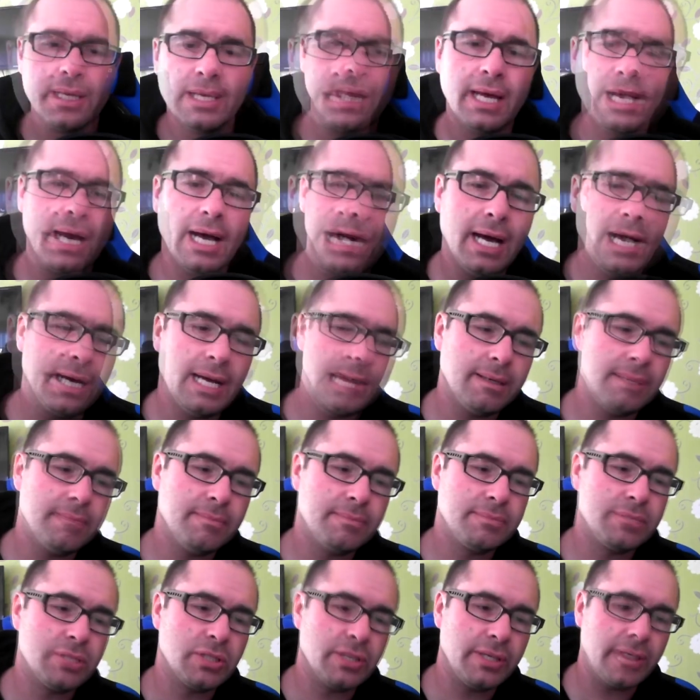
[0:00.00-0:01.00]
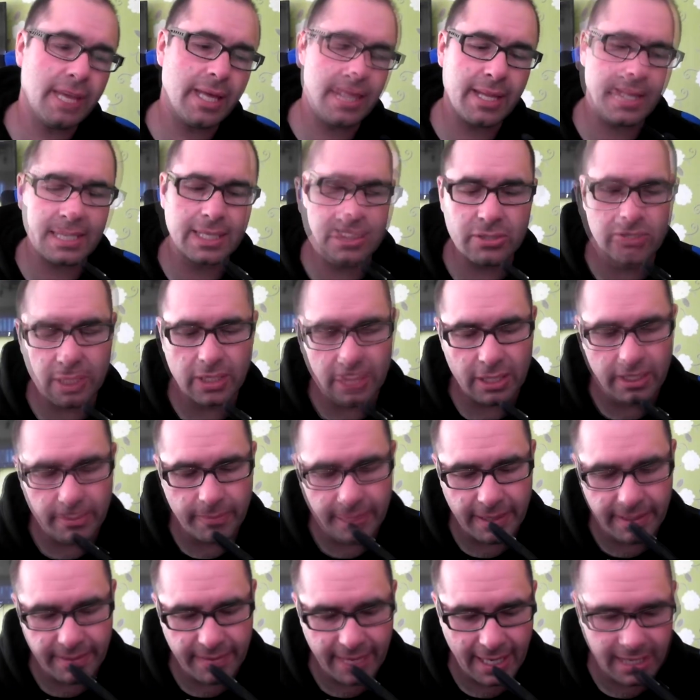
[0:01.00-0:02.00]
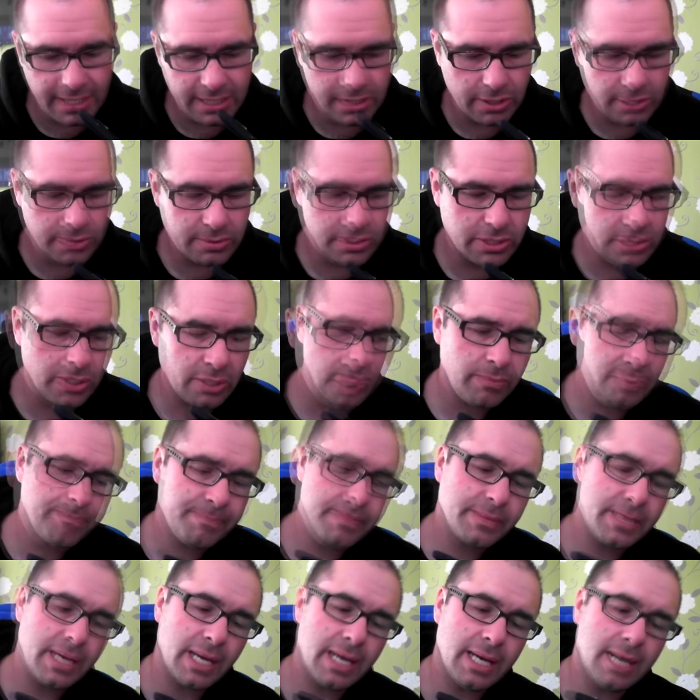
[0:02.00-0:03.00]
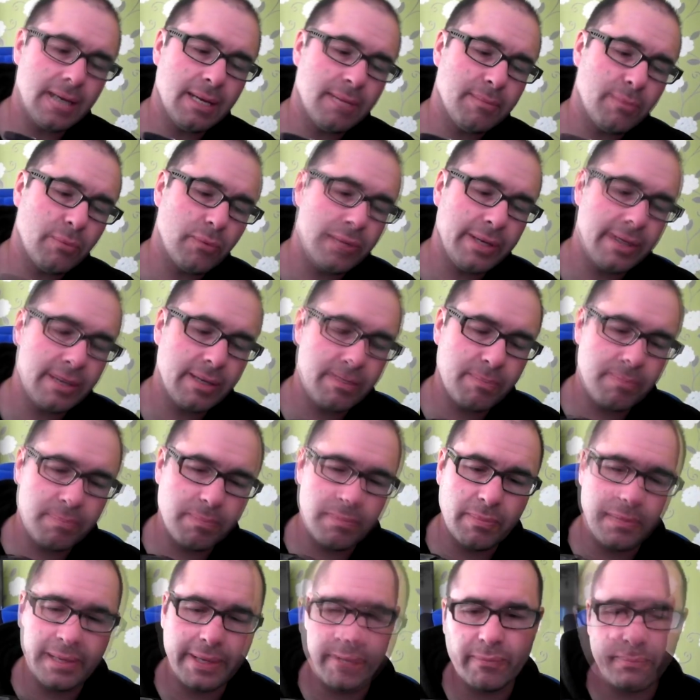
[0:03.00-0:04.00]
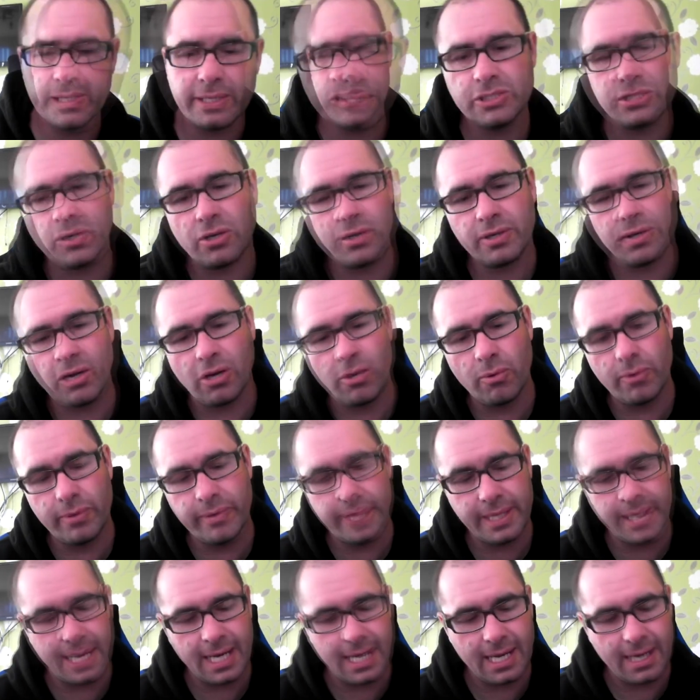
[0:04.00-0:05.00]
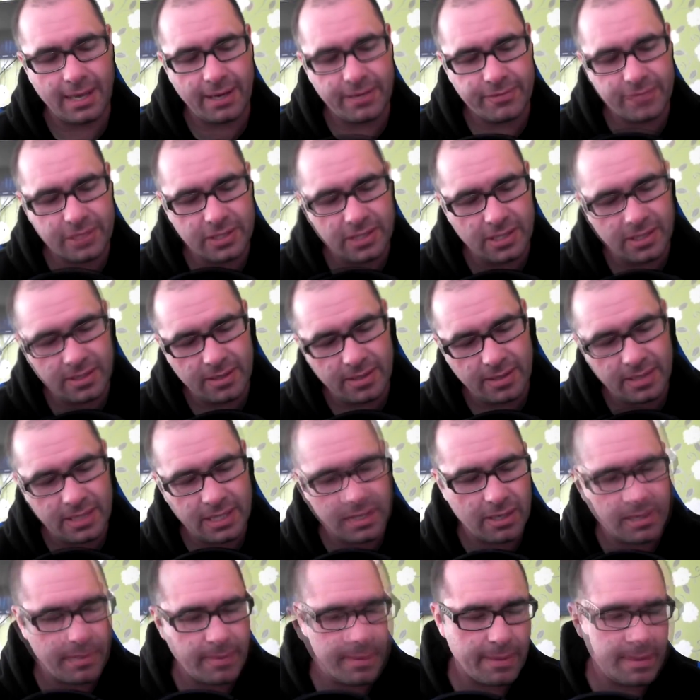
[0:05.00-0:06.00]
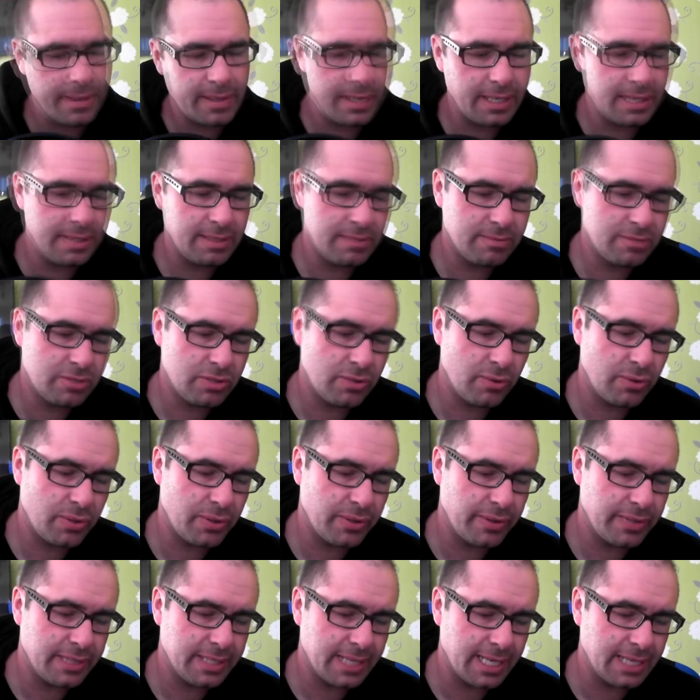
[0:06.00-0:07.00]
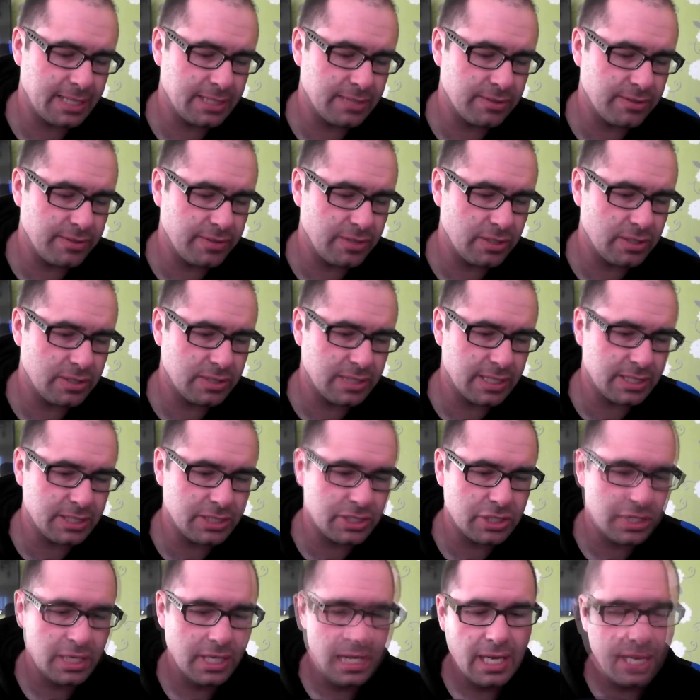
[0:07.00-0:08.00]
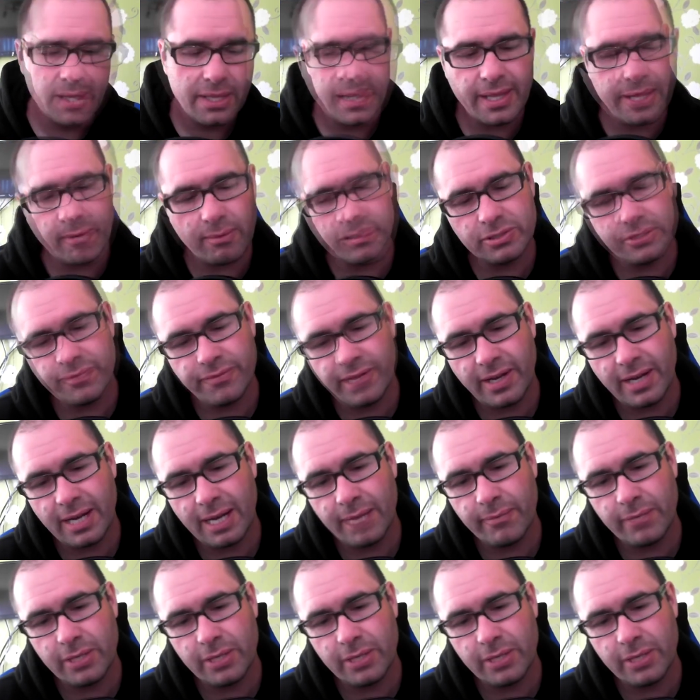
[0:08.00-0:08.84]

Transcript: So yeah, that took a little bit of getting used to, but we sort of got on with that after, you know, maybe 2 or 3 days of usage. That was fine.